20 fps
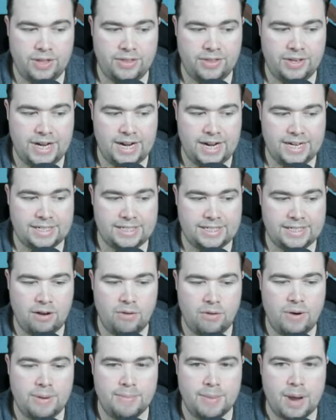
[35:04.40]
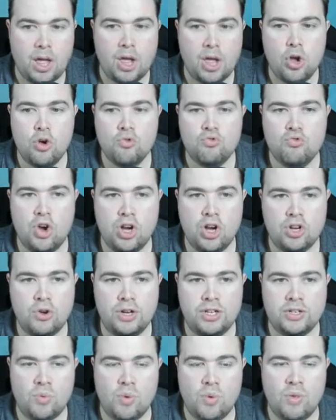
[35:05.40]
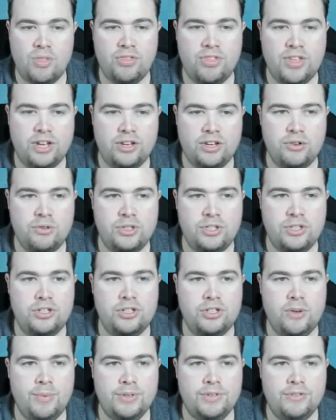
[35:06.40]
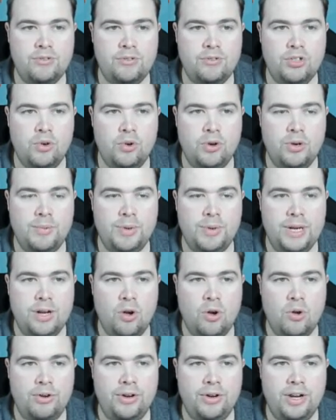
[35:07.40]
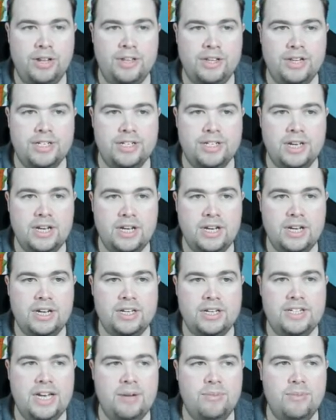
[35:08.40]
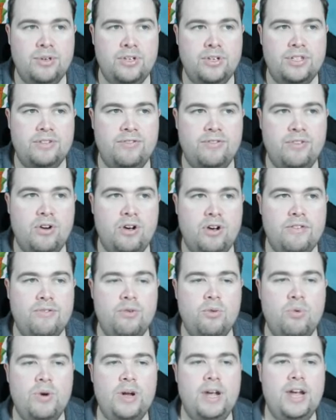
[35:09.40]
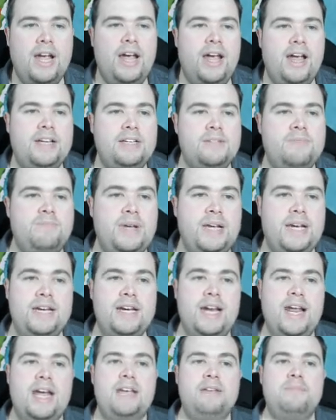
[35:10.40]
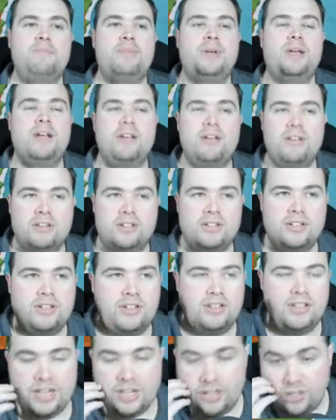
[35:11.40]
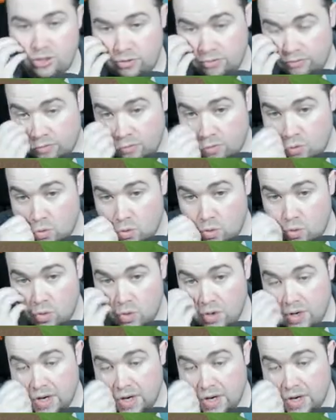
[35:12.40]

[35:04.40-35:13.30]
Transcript: the next time. Right, guys, well, thank you so much for joining me on this Settlement Survival. It has been a blast. Thank you for